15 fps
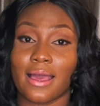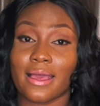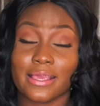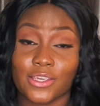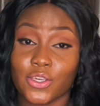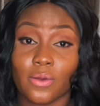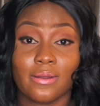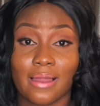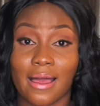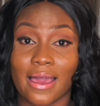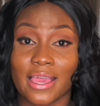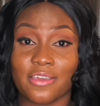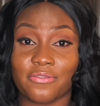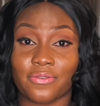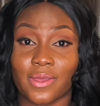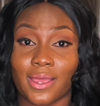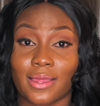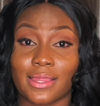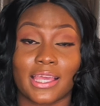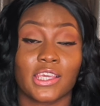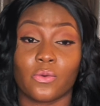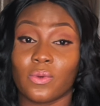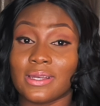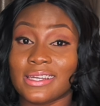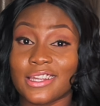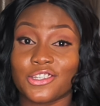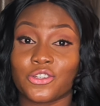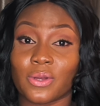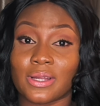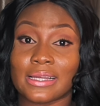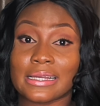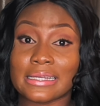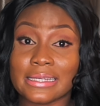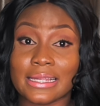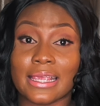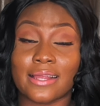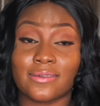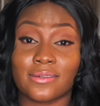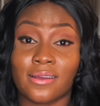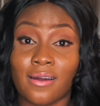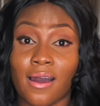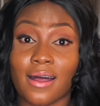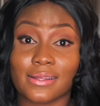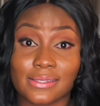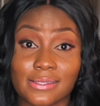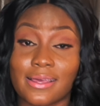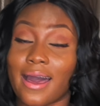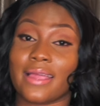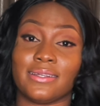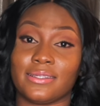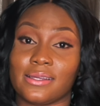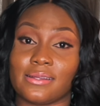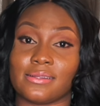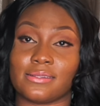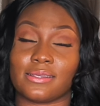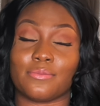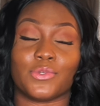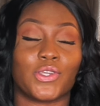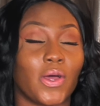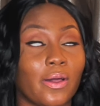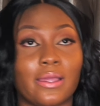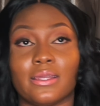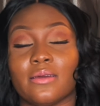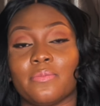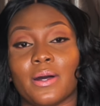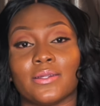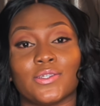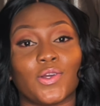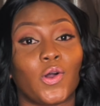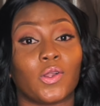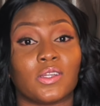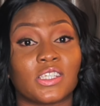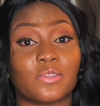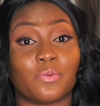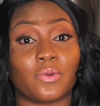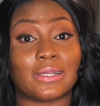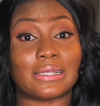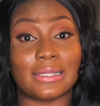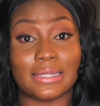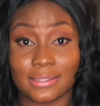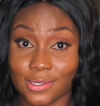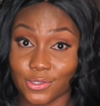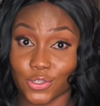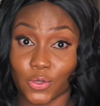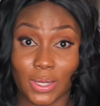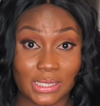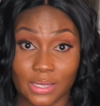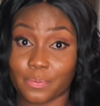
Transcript: in your life that you will literally need God's guidance. I'm talking about the Holy Spirit leading you as a